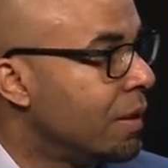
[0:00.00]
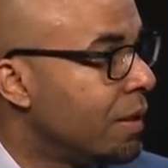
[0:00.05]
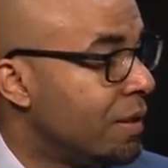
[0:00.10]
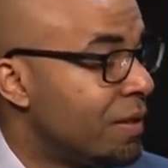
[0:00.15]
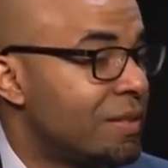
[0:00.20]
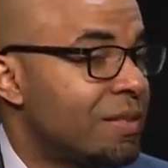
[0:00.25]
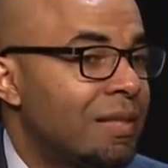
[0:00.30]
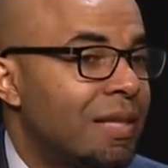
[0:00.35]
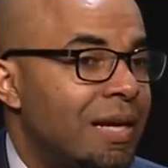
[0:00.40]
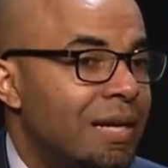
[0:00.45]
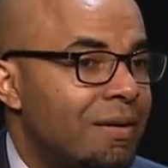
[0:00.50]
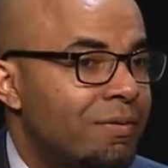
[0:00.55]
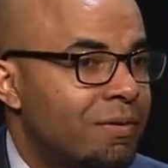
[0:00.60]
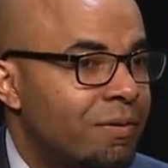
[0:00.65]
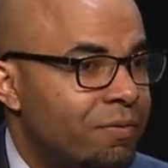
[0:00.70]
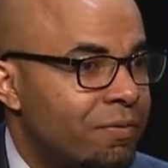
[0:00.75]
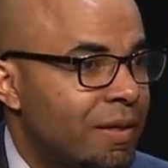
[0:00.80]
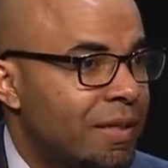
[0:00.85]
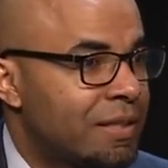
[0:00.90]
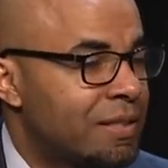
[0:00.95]
There's a lot of
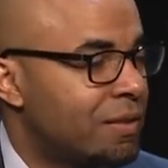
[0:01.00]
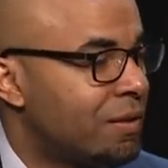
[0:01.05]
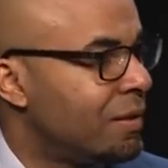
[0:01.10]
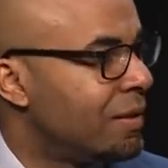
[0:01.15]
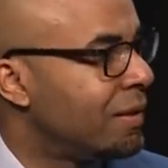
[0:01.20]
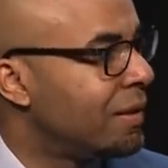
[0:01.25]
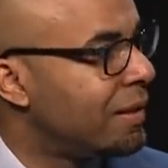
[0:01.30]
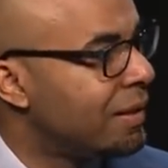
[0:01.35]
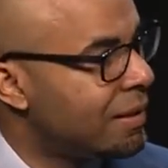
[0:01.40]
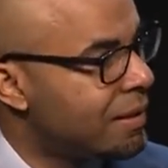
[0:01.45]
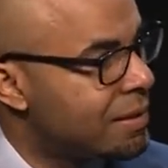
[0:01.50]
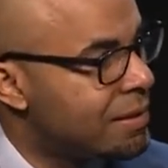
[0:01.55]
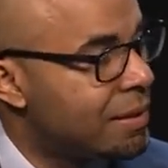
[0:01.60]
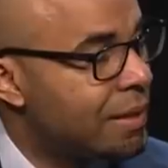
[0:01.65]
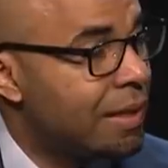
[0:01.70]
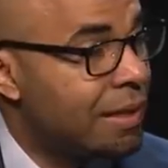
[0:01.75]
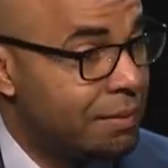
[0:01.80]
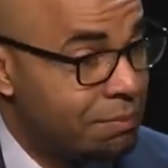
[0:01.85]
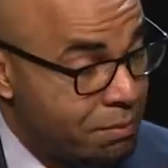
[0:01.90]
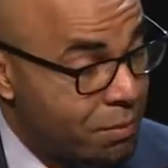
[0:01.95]
reflection on things
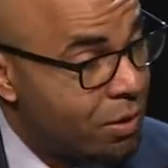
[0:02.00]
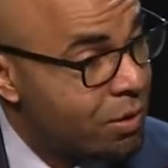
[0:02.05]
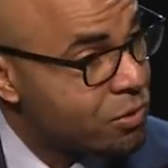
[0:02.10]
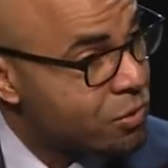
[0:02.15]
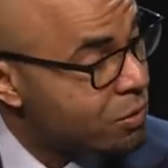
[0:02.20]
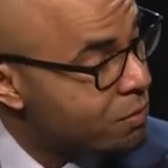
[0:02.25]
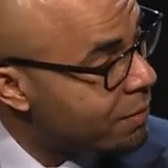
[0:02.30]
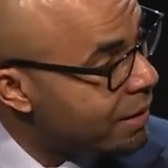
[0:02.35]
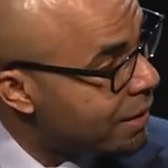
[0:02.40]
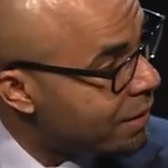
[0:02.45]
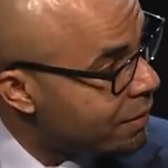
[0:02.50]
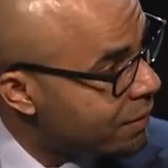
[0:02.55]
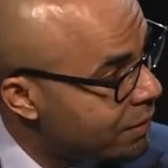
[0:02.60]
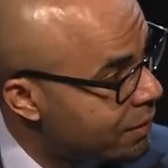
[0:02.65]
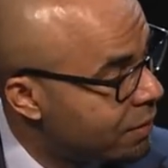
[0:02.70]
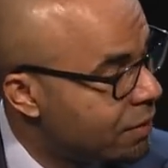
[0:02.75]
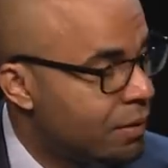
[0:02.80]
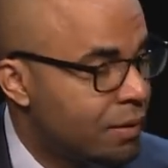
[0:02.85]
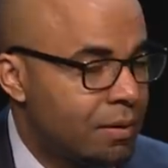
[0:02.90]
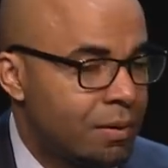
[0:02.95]
that also matter,
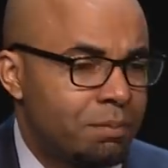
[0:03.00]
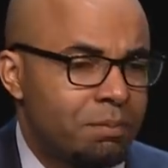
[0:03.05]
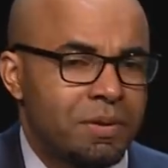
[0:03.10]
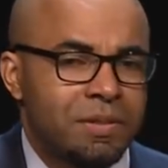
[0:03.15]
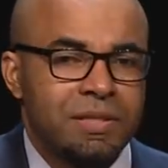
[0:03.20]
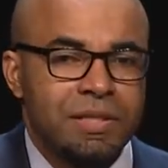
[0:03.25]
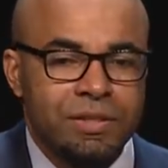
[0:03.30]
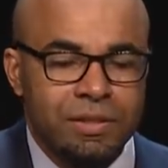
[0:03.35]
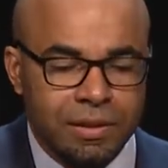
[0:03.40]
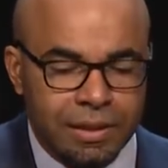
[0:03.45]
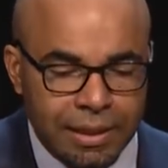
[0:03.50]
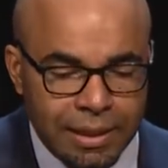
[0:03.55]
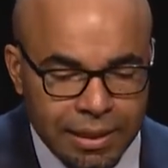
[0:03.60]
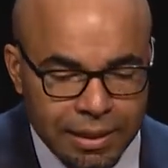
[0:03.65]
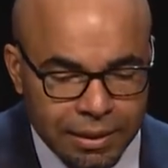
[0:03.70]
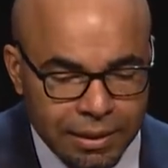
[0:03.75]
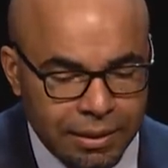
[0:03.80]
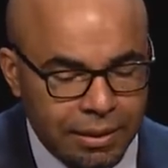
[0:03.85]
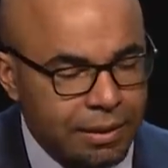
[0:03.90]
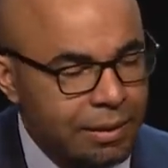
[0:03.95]

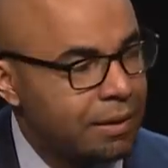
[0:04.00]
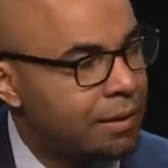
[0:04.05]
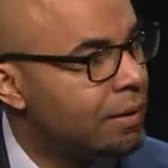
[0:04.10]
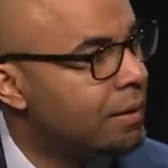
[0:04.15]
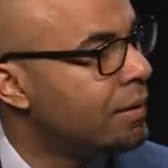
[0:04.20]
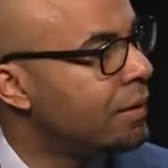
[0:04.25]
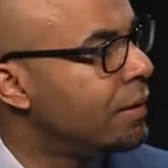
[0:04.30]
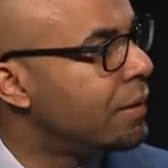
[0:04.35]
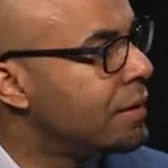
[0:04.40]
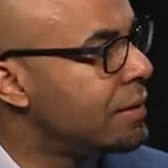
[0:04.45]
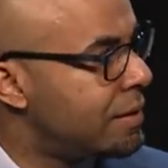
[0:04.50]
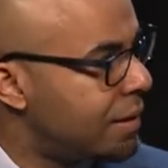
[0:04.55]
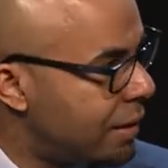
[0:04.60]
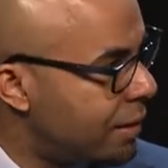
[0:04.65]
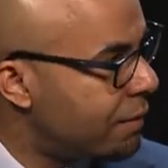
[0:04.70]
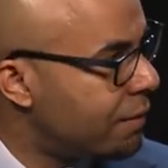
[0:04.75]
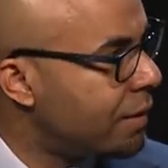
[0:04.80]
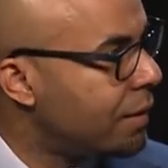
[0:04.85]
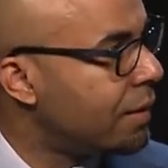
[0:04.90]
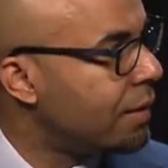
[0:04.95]
positionality, et
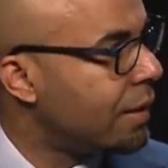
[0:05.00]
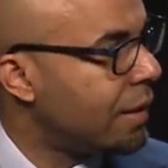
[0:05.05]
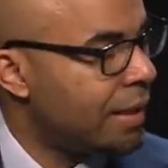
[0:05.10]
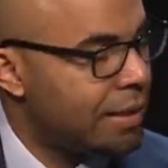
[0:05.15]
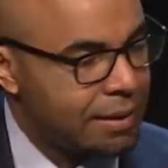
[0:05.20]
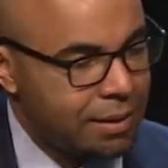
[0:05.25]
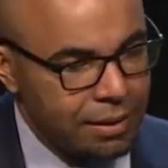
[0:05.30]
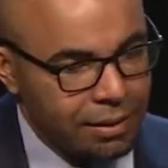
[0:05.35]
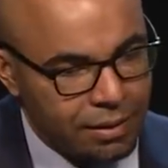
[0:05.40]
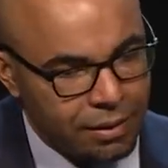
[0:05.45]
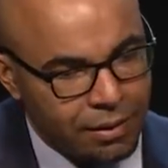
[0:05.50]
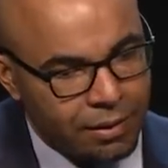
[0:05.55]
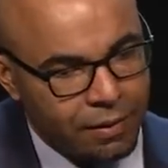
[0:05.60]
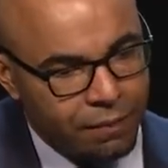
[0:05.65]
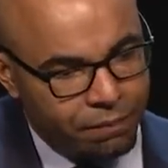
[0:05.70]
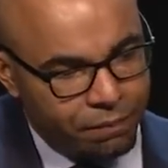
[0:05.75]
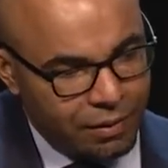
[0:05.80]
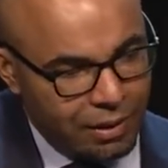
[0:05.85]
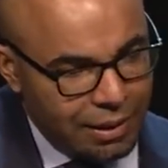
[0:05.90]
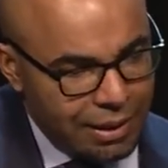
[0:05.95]
cetera. And I think
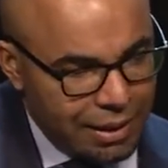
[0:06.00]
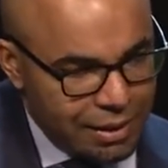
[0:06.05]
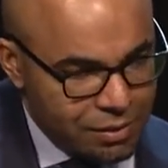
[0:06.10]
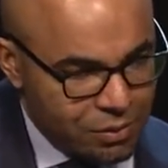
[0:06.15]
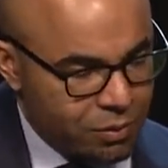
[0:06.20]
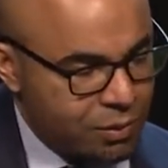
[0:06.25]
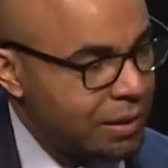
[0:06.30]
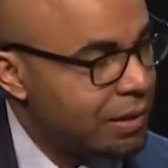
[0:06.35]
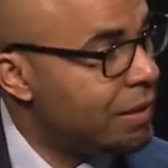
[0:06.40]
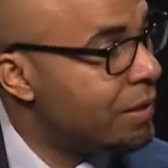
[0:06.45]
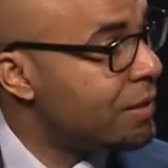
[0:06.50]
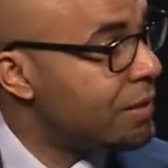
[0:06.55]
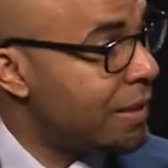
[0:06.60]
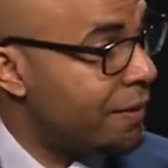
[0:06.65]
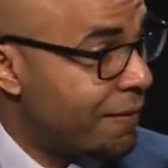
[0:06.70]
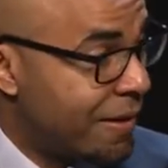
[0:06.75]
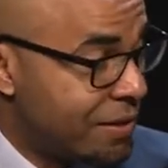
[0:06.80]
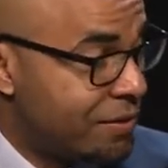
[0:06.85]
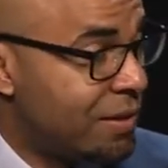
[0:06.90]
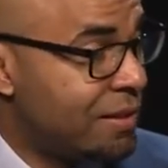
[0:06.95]
the last 20 years,
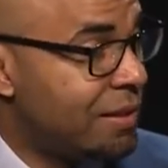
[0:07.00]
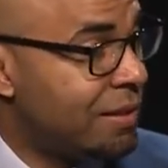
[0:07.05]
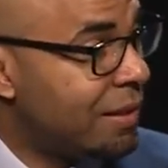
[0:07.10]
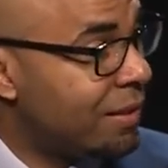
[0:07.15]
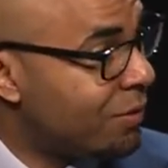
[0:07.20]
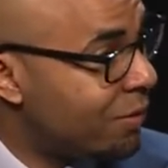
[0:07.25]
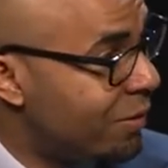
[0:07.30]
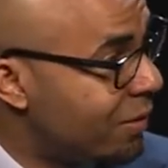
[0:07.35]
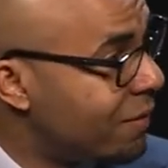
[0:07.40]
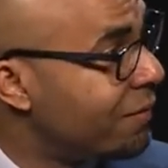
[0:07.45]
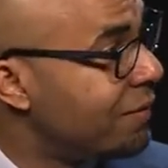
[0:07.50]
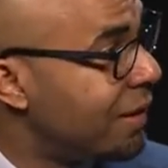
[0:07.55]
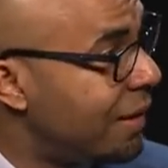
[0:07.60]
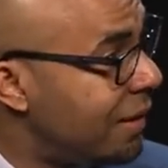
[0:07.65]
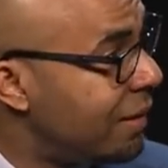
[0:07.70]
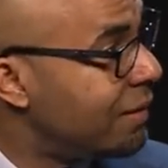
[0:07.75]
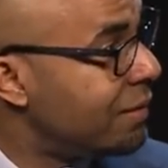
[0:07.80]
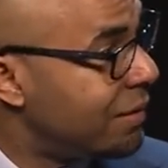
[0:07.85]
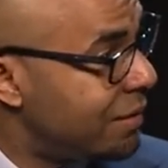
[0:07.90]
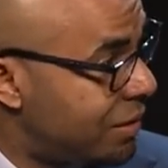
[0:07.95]
I've actually seen a growth on
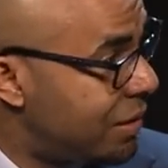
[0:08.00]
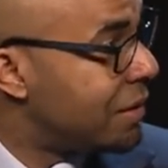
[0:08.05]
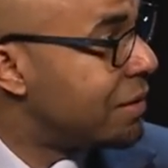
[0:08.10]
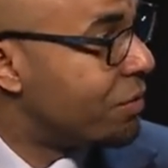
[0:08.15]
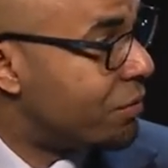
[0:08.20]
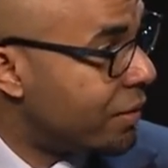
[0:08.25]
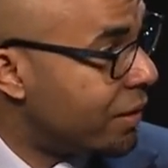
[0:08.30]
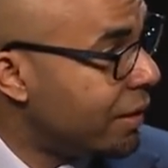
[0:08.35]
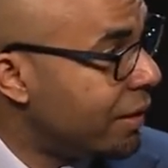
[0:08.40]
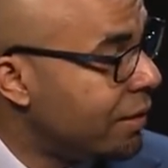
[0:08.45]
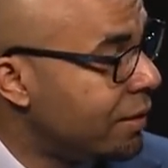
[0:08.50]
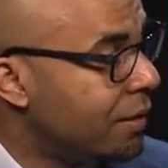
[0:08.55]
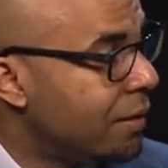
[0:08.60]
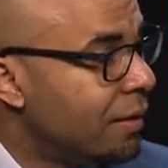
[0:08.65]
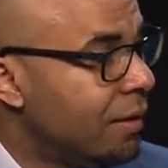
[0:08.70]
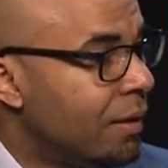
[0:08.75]
that, which is great.